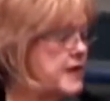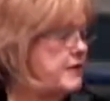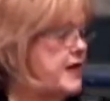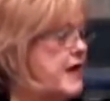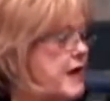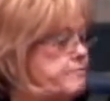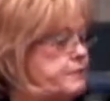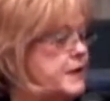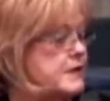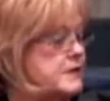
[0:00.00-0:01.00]
they had
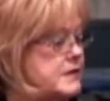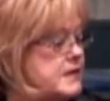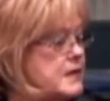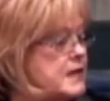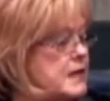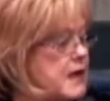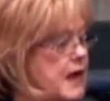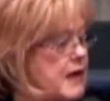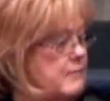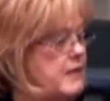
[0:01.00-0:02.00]
pits
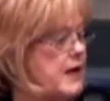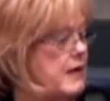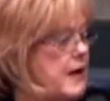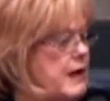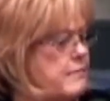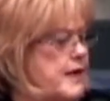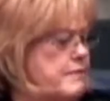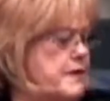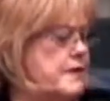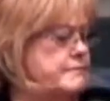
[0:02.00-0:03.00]
and, and like
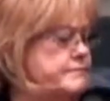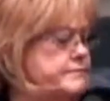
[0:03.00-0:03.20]
maybe